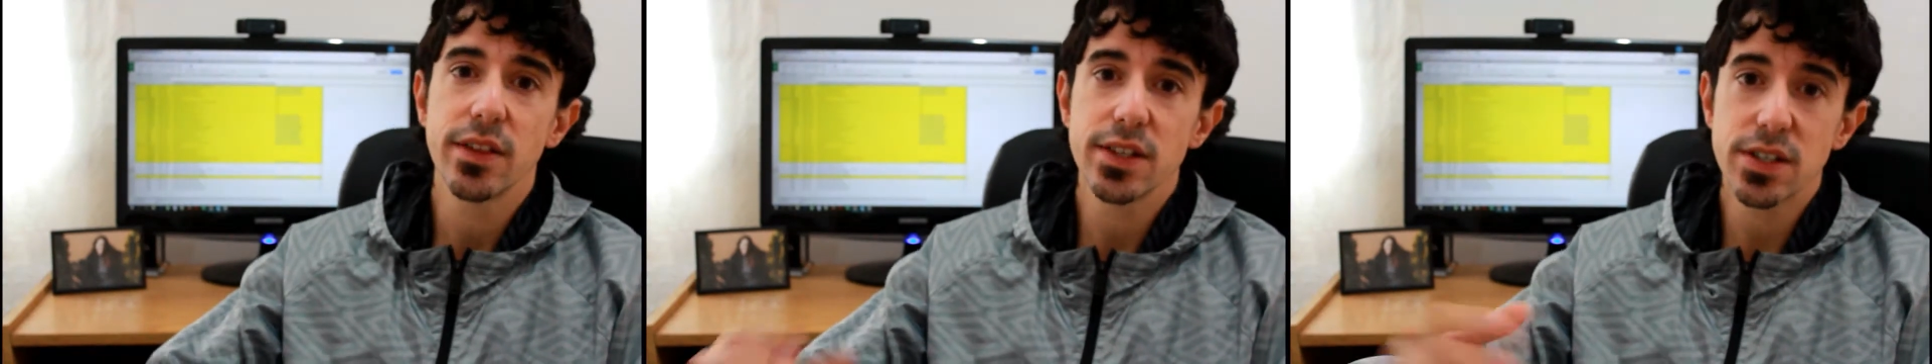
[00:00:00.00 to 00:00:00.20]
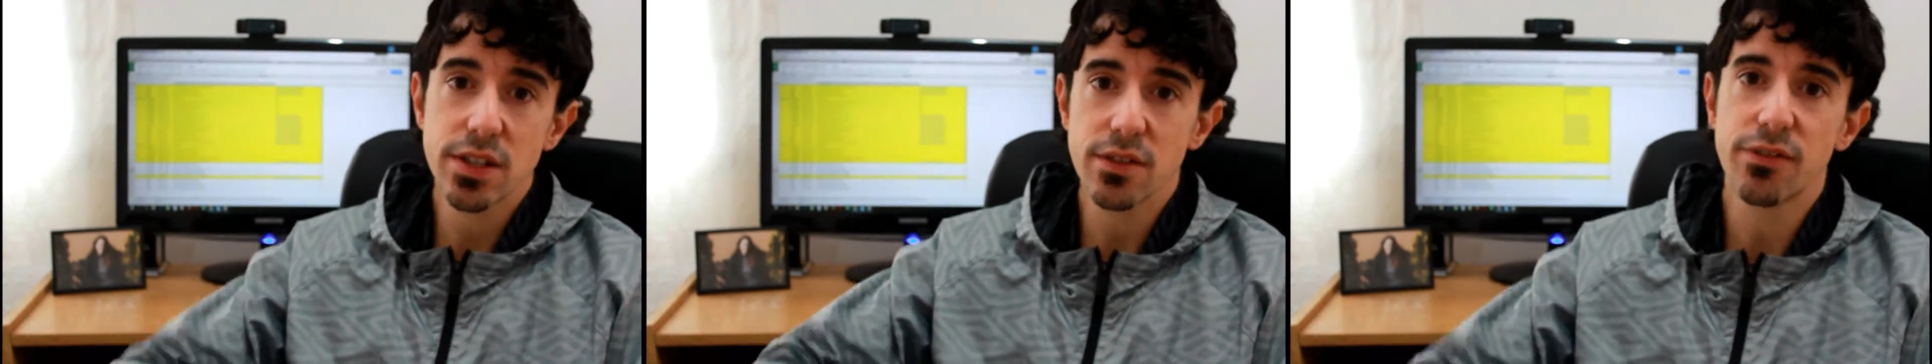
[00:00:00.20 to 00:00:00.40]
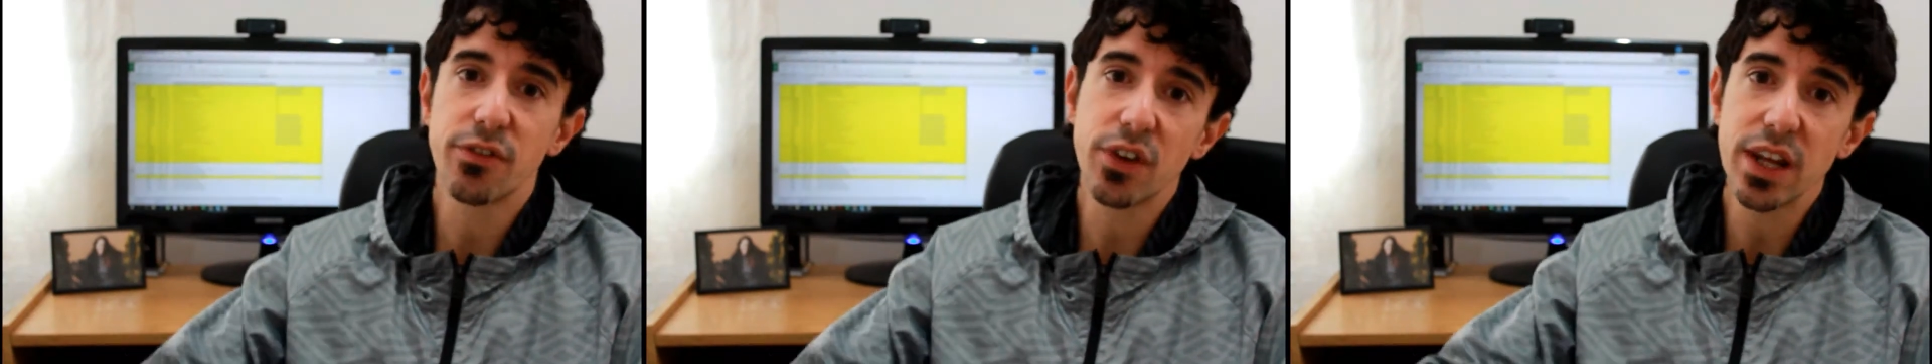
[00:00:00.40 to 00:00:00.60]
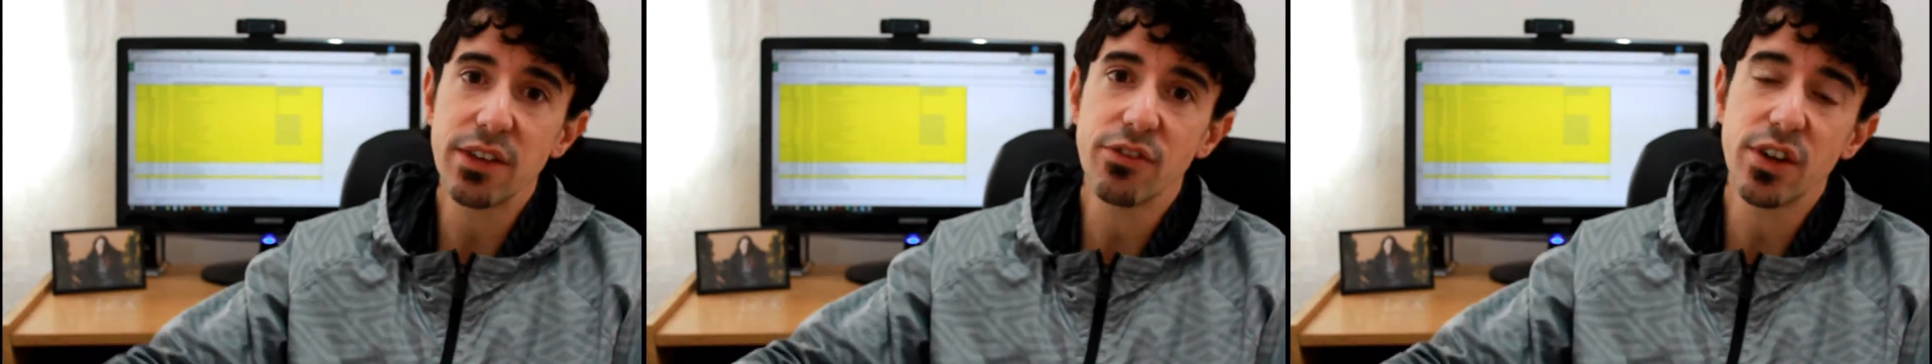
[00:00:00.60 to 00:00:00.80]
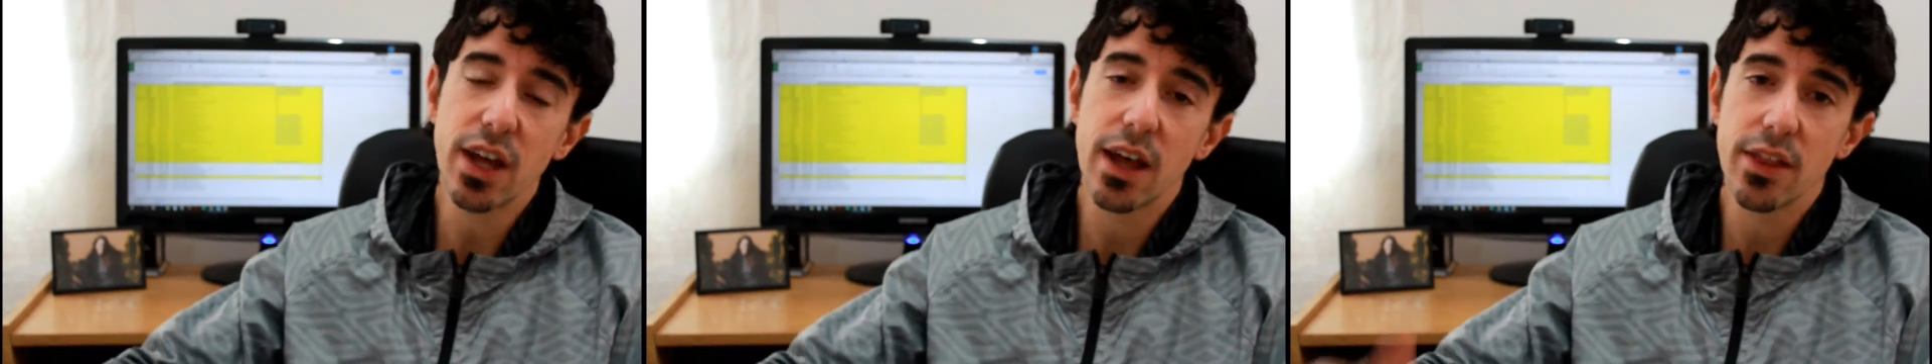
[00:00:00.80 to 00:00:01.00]
this is
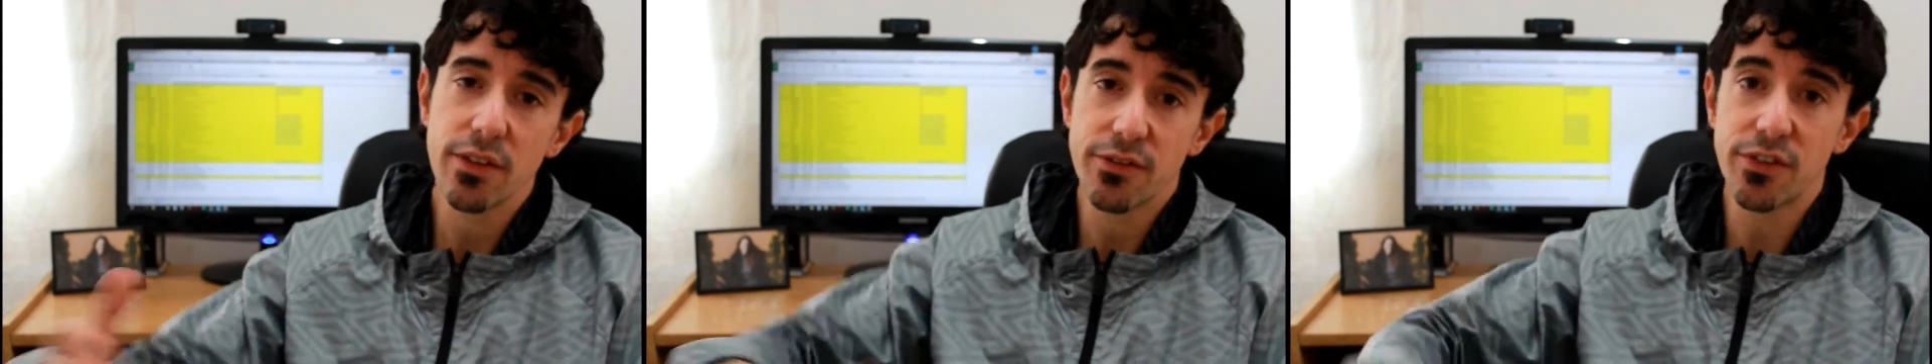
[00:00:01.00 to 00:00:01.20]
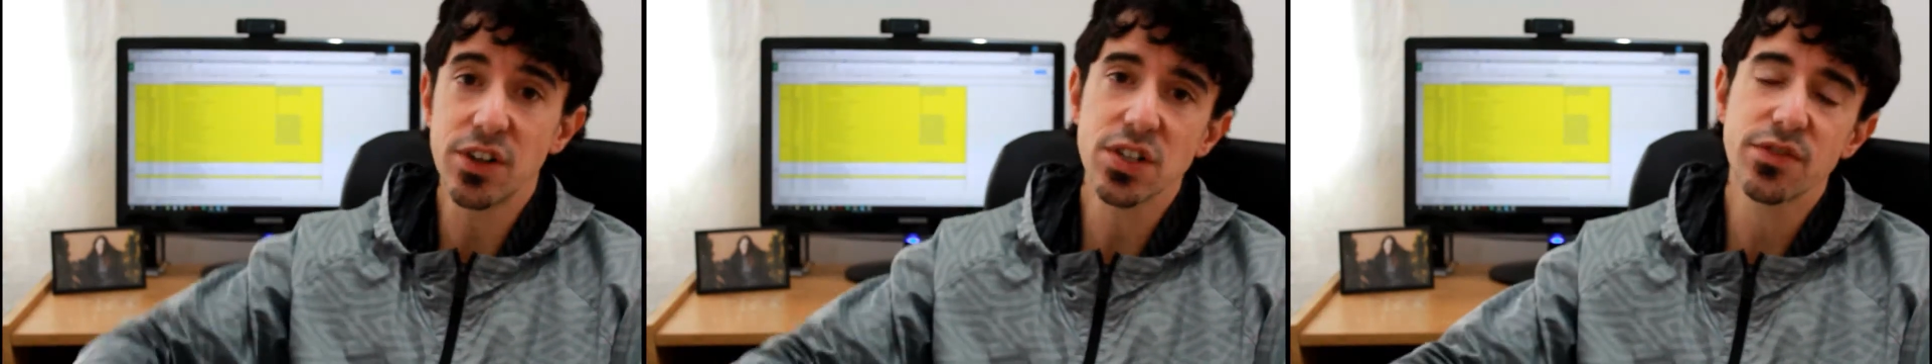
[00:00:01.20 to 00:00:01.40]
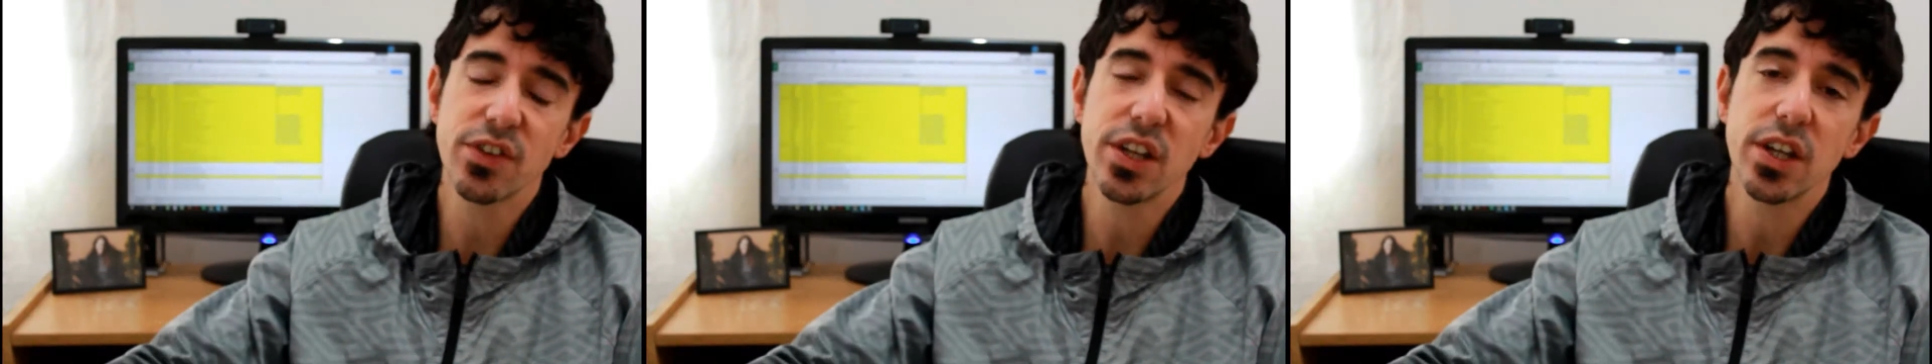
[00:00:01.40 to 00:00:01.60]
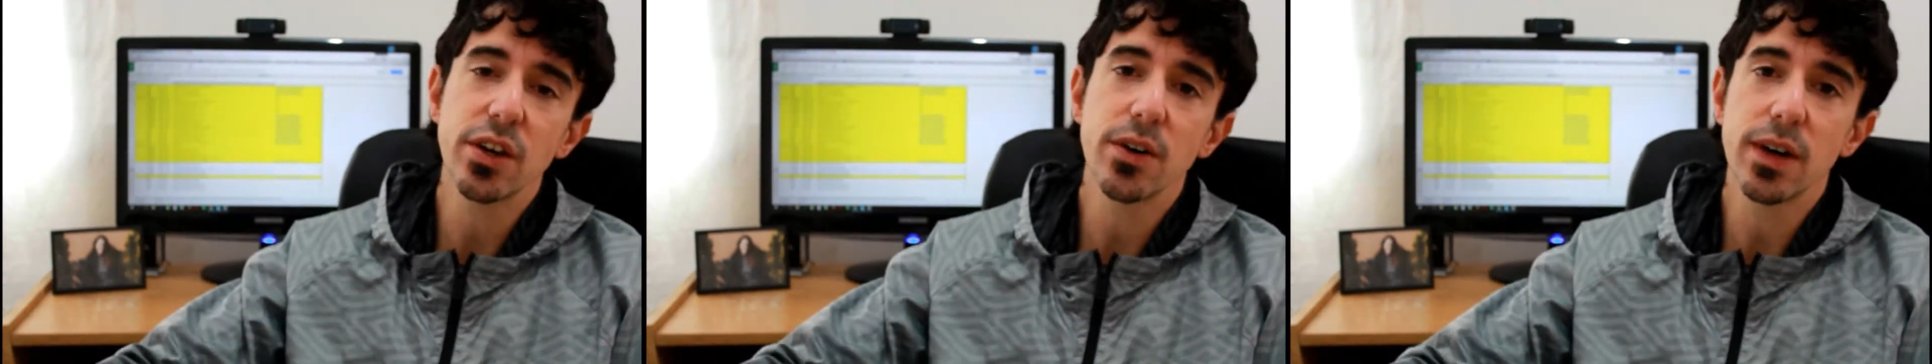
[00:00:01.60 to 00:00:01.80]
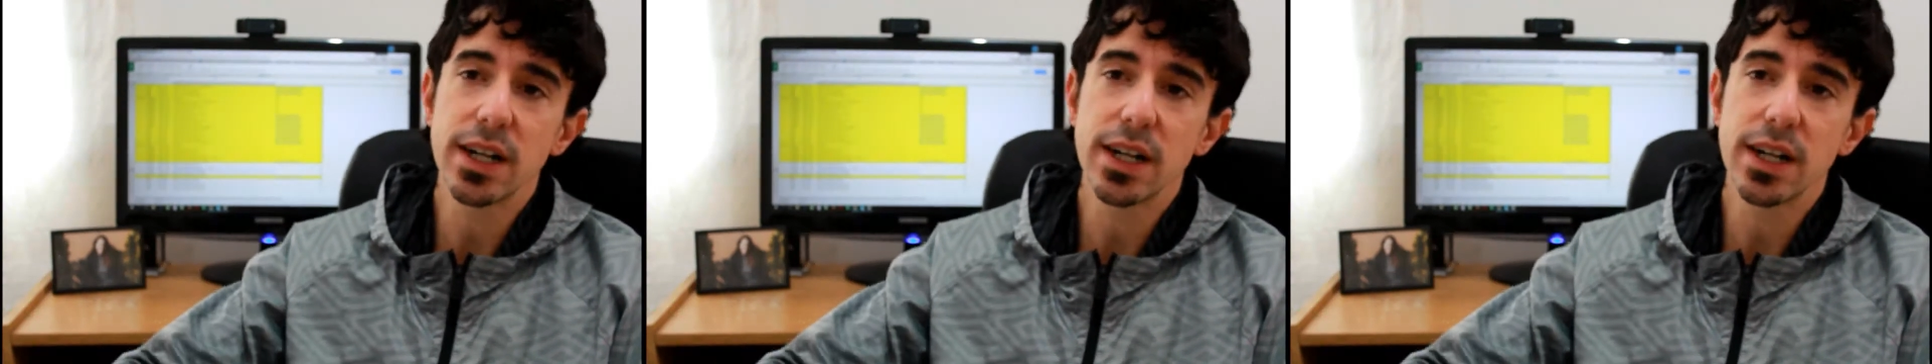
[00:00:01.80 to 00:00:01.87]
the first video,